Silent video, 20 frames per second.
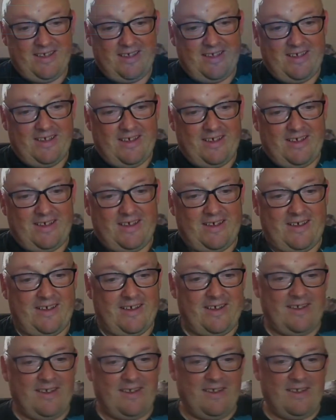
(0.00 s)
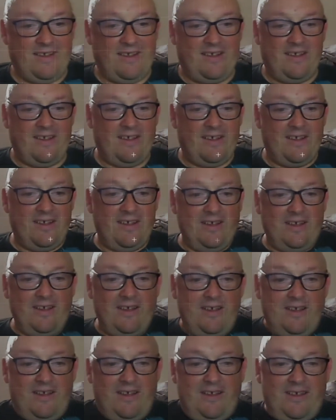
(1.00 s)
Yeah,
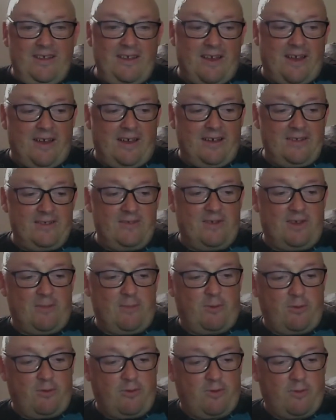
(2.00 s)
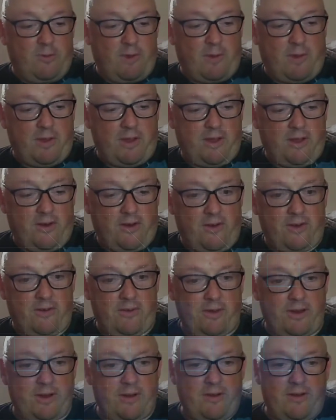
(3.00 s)
I'm trying to put it somewhere where you can't.
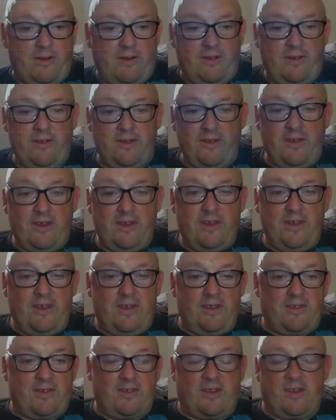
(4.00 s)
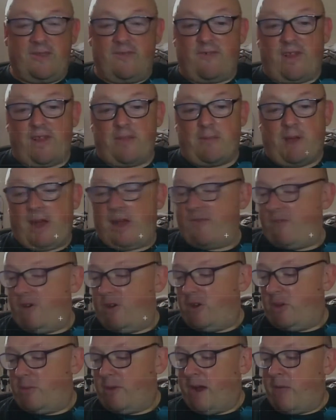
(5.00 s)
It's going to affect the microphone no
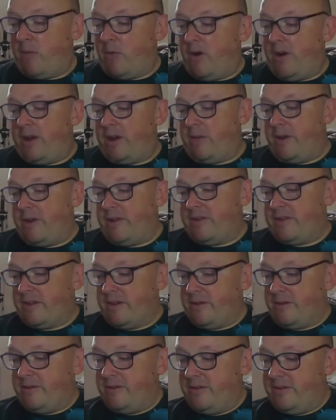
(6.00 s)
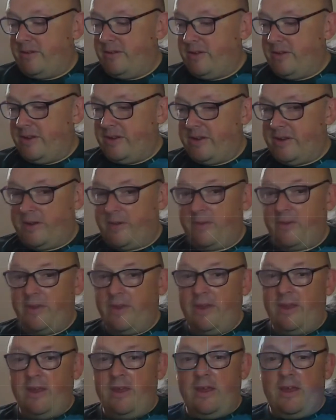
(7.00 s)
matter what anyway, so I don't know.
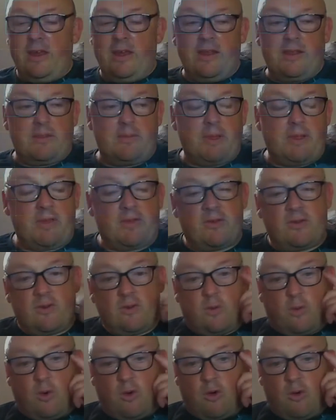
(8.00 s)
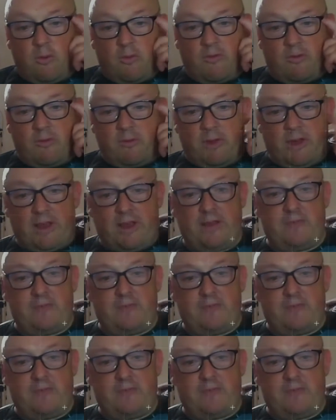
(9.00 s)
It's a bit too warm for me.